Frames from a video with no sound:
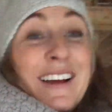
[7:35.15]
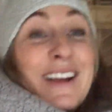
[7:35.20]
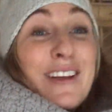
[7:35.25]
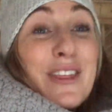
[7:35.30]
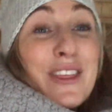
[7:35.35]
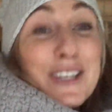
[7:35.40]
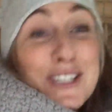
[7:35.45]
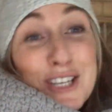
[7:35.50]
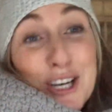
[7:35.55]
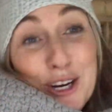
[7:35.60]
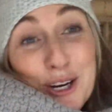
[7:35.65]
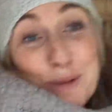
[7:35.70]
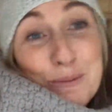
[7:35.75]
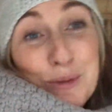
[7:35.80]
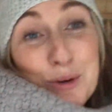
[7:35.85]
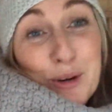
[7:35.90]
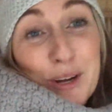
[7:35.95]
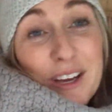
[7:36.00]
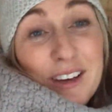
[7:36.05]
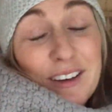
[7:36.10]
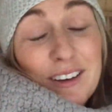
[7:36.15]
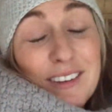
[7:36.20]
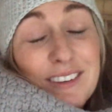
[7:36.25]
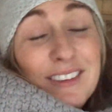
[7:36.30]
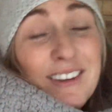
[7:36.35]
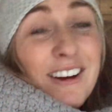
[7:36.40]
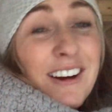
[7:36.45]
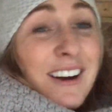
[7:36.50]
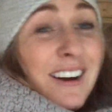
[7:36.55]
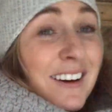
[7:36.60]
the turmoil,
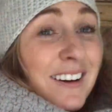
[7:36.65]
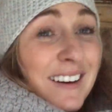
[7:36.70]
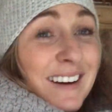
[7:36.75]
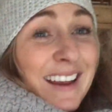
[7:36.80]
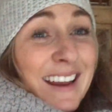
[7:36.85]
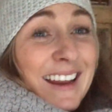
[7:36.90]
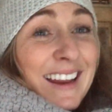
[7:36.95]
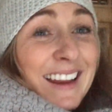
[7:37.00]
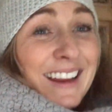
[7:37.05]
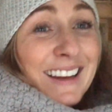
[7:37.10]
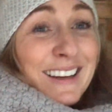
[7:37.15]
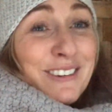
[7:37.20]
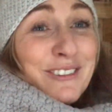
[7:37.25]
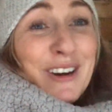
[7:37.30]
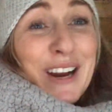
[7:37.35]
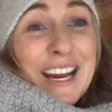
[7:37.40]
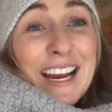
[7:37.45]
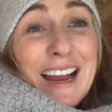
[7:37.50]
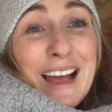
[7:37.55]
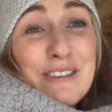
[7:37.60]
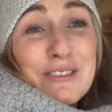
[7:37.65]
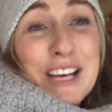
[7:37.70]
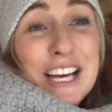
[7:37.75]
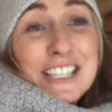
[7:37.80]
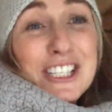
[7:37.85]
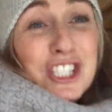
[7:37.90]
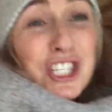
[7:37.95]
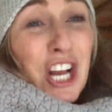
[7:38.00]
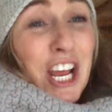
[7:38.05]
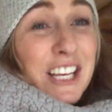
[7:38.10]
the heartache, right? I've
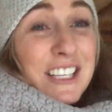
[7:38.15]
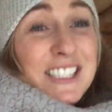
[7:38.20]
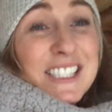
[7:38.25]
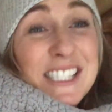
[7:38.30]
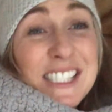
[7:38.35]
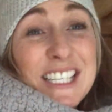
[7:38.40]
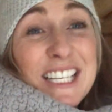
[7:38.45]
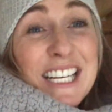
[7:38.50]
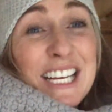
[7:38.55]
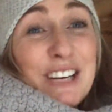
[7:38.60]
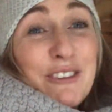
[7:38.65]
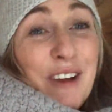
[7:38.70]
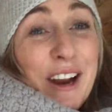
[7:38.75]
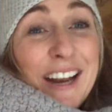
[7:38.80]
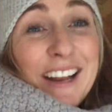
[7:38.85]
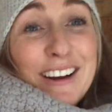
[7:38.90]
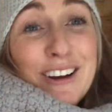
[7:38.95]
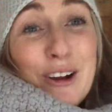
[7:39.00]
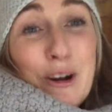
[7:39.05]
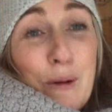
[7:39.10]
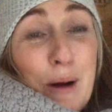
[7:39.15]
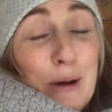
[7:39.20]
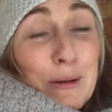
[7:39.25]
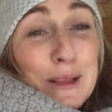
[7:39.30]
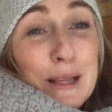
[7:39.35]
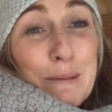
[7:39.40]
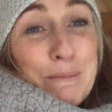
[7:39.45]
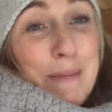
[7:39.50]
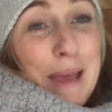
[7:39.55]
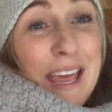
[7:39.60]
got checks sitting ready to go
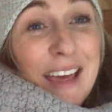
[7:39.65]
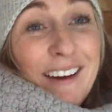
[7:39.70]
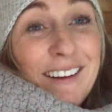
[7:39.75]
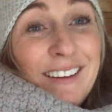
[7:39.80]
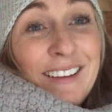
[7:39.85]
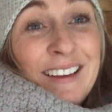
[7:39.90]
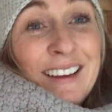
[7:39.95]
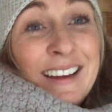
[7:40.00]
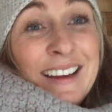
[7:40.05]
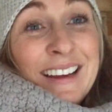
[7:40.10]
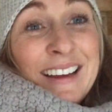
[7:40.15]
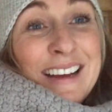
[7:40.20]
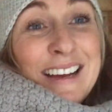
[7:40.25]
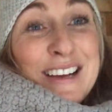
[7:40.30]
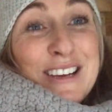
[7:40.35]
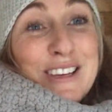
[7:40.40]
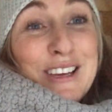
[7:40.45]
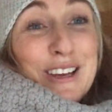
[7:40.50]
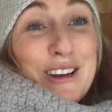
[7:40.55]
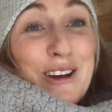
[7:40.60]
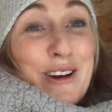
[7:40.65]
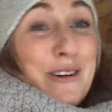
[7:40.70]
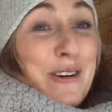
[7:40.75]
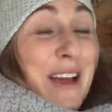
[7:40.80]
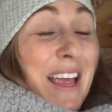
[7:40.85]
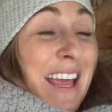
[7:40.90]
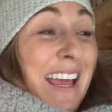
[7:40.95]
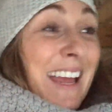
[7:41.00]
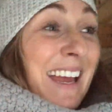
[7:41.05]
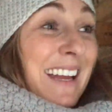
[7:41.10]
out the mail, you know,
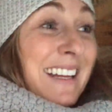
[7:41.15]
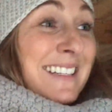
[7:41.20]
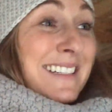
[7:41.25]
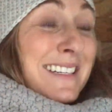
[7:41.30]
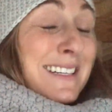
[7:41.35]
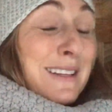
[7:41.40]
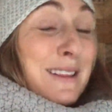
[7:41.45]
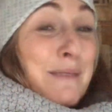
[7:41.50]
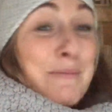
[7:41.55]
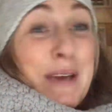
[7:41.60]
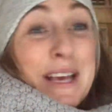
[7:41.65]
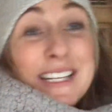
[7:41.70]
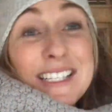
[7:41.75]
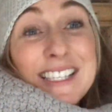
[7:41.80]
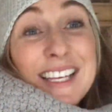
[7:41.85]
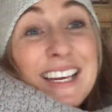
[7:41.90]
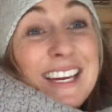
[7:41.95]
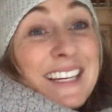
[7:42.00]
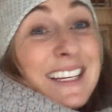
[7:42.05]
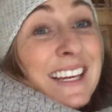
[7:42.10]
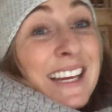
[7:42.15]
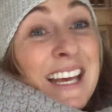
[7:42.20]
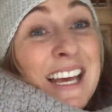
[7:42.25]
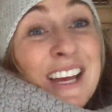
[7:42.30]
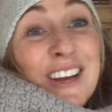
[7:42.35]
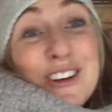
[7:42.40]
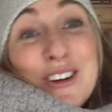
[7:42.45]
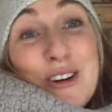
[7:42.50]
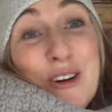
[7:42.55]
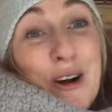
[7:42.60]
and the bank's like,
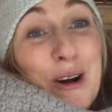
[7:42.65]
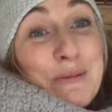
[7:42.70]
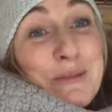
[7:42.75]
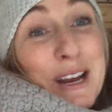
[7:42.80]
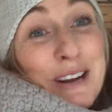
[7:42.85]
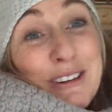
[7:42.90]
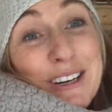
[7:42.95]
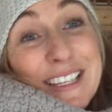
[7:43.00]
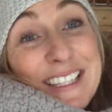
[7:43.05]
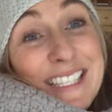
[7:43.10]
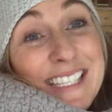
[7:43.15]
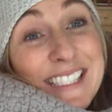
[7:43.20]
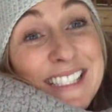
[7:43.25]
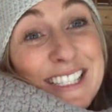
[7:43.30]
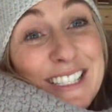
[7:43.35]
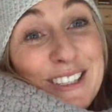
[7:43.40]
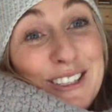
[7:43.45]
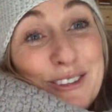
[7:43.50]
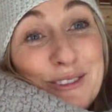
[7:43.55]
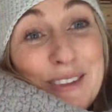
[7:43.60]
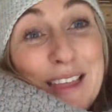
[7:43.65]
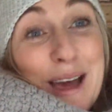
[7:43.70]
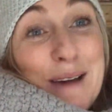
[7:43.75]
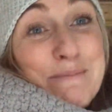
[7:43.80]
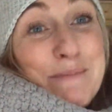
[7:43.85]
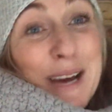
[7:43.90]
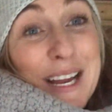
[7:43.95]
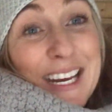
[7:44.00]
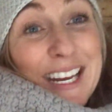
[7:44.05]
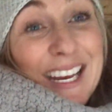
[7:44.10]
no, I'm not releasing you that
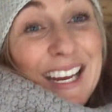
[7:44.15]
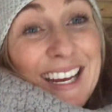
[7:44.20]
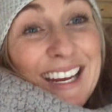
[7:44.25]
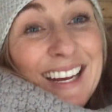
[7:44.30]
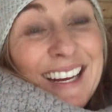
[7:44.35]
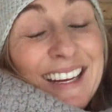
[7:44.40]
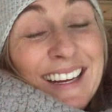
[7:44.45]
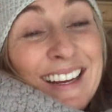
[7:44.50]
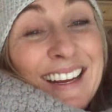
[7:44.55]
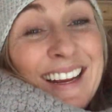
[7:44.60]
money.